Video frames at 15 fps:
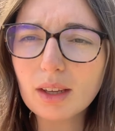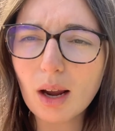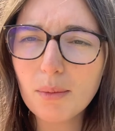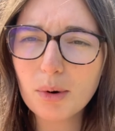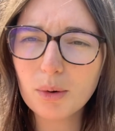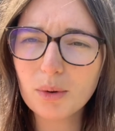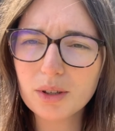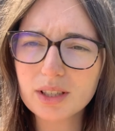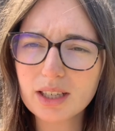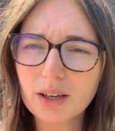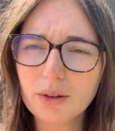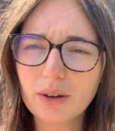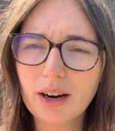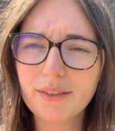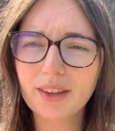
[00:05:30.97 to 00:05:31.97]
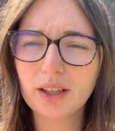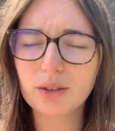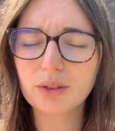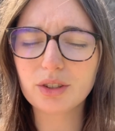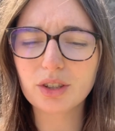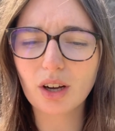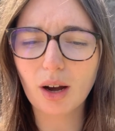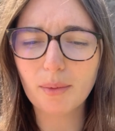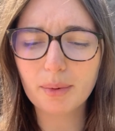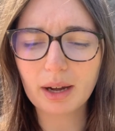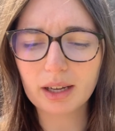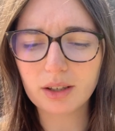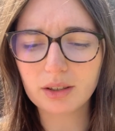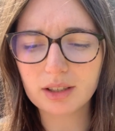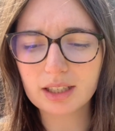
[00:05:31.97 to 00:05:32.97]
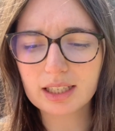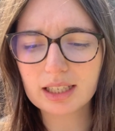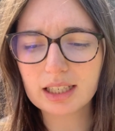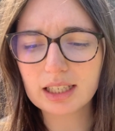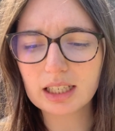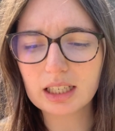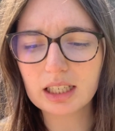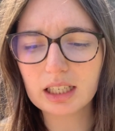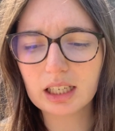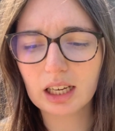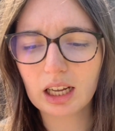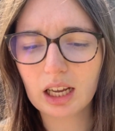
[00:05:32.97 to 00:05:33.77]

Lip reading: But once I arrived at the top, I could see